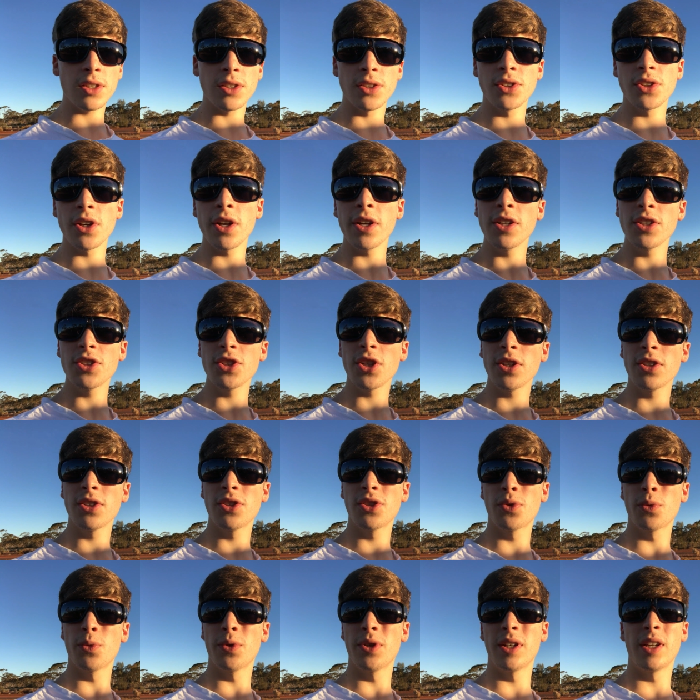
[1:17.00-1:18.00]
stand a
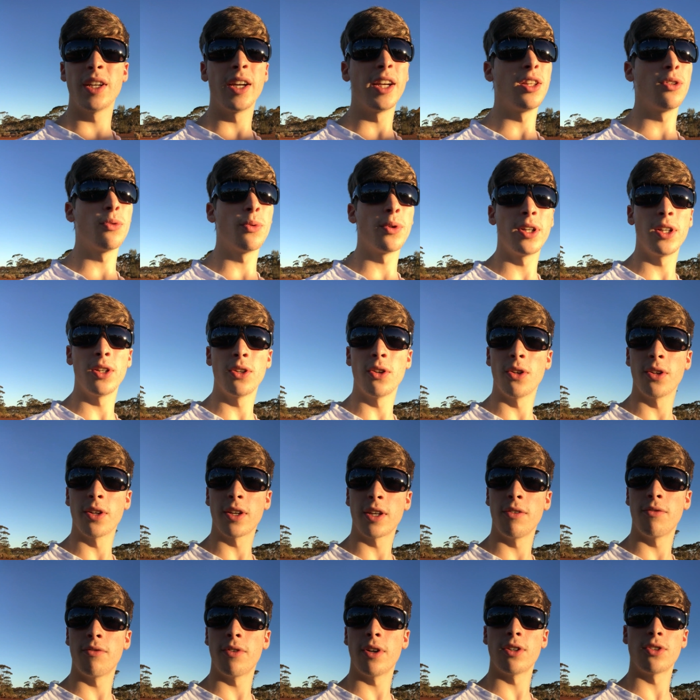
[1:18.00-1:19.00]
chance to win a twenty dollar
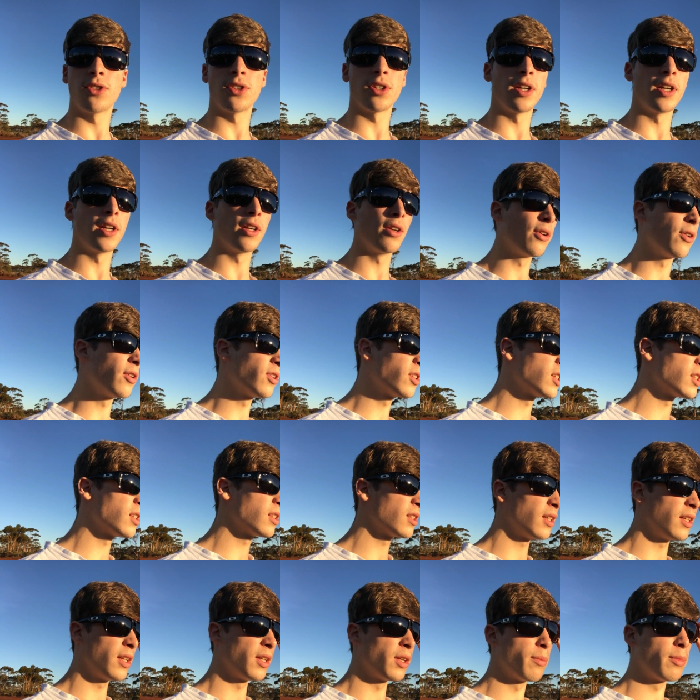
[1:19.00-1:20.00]
gift voucher. I know it's
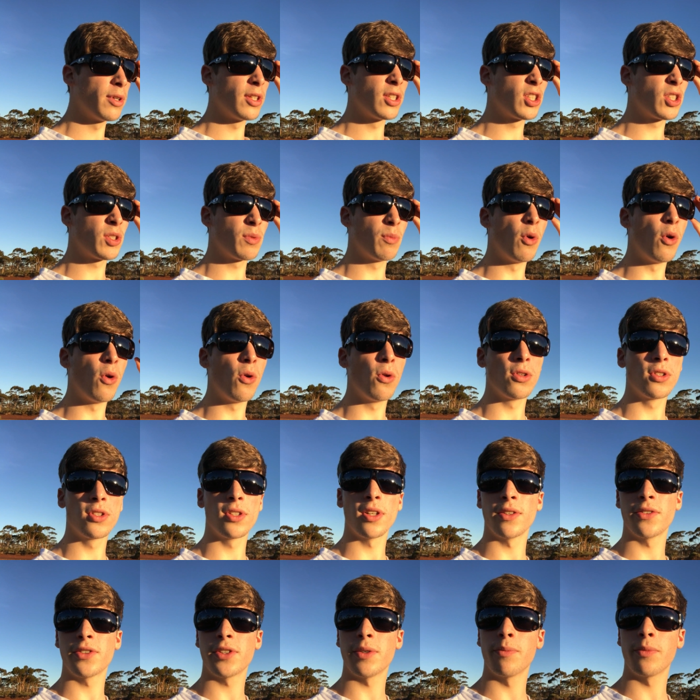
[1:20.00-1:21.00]
a little bit small, it's
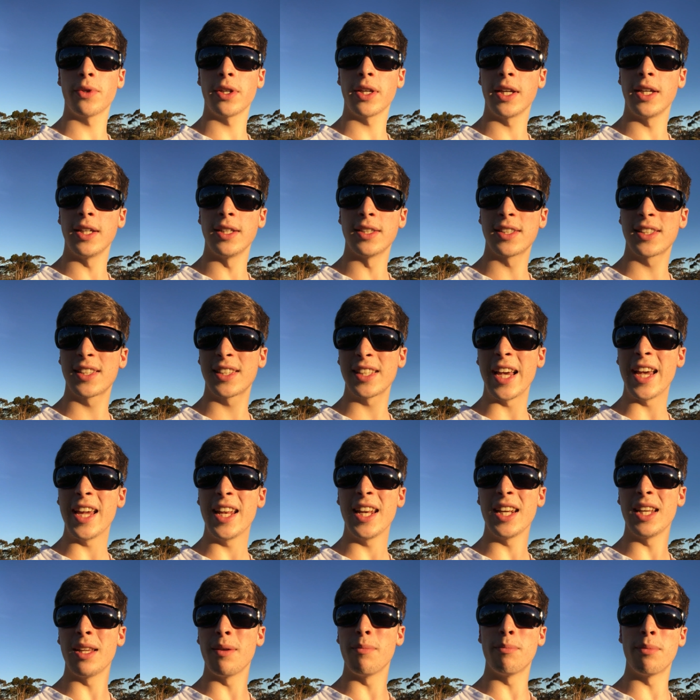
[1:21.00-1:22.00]
not something
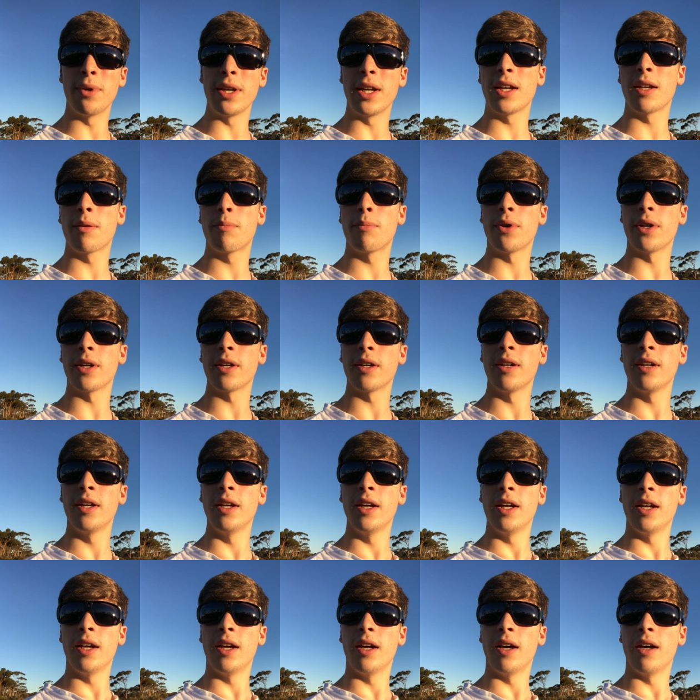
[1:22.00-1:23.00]
insanely big, but
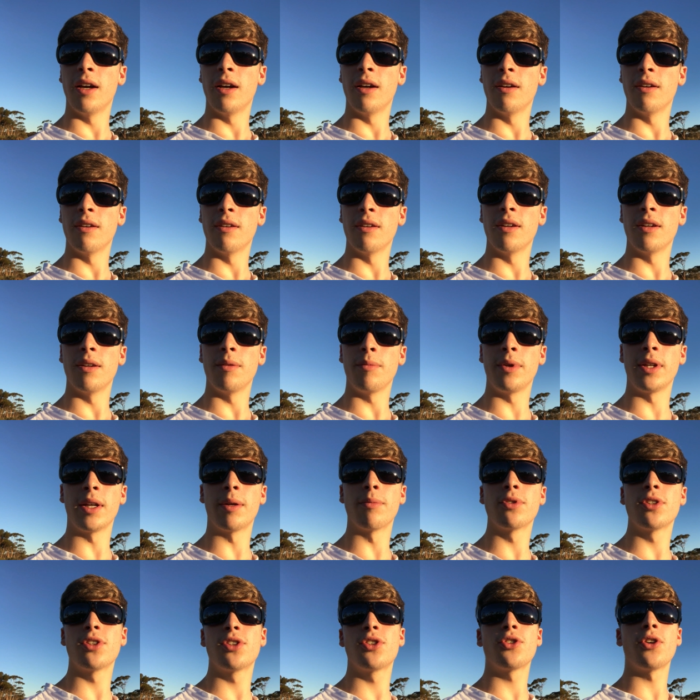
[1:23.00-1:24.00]
I mean,
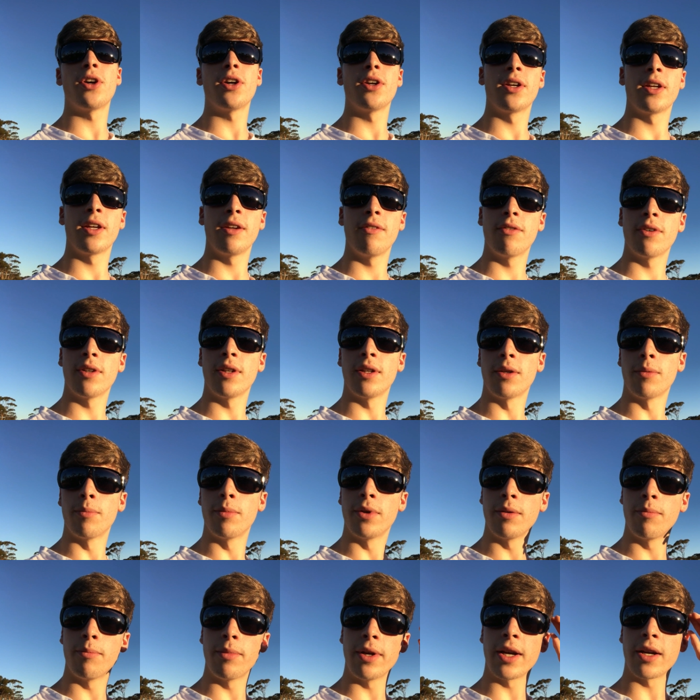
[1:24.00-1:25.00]
I'm just trying to give it a little
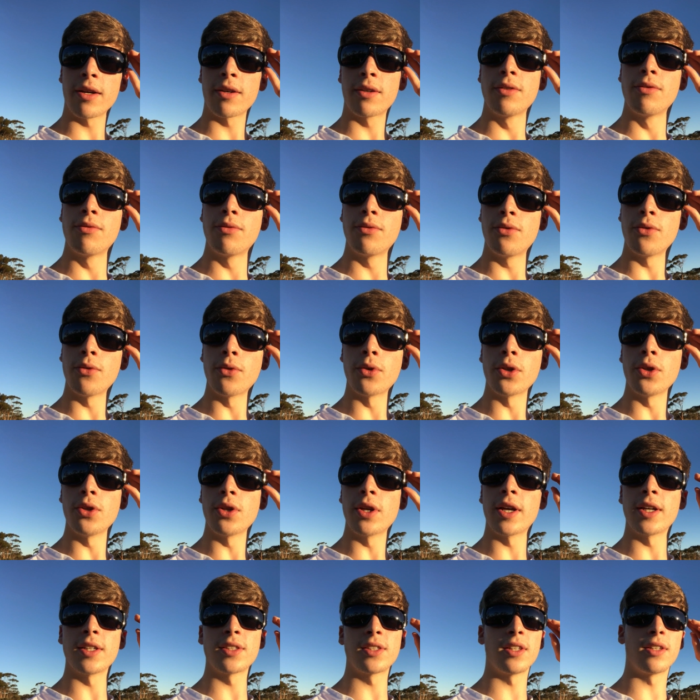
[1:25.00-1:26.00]
bit back to all you
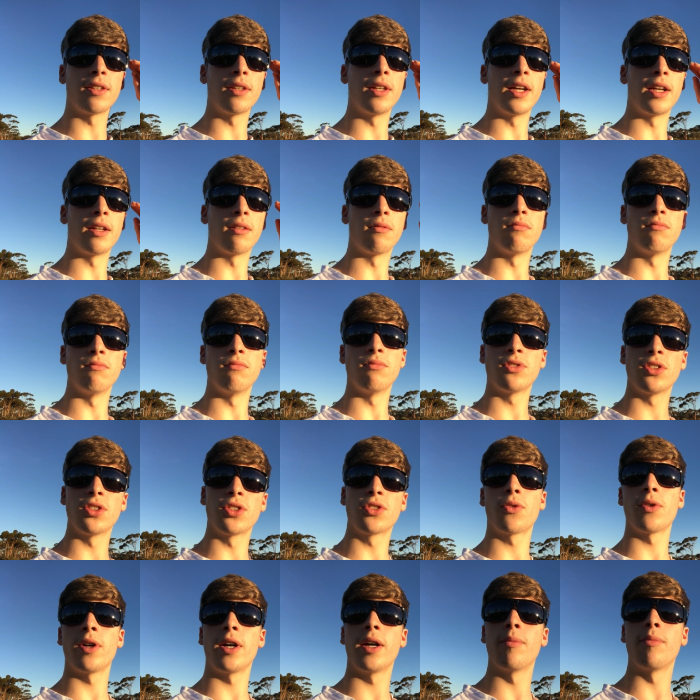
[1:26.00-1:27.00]
guys that uh,
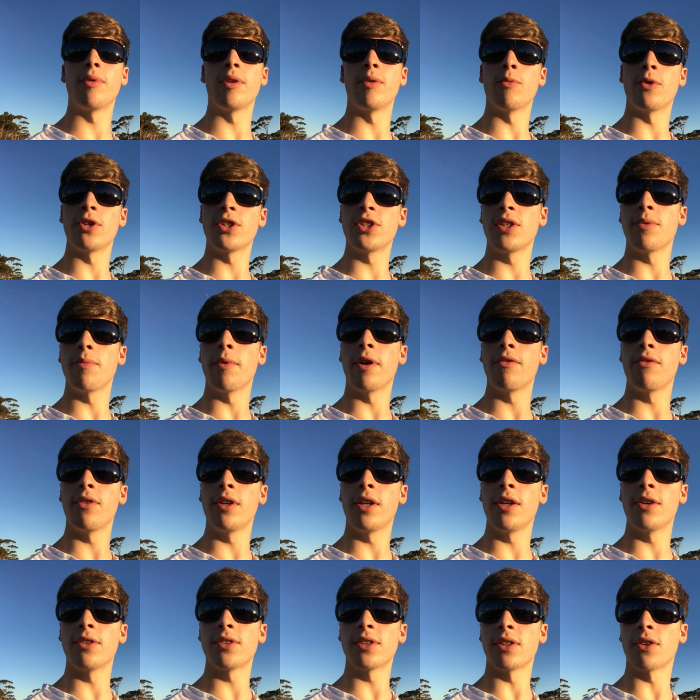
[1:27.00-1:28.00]
subscribed and watching my
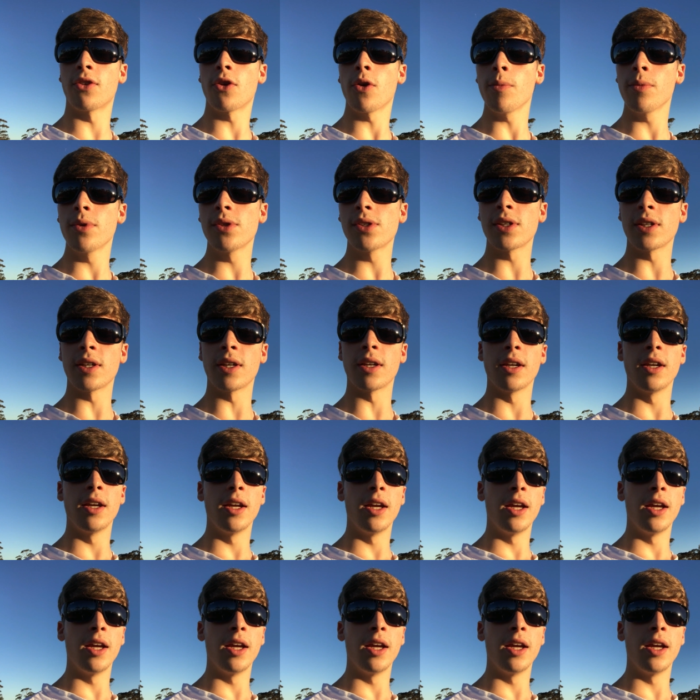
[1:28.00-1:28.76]
videos and commenting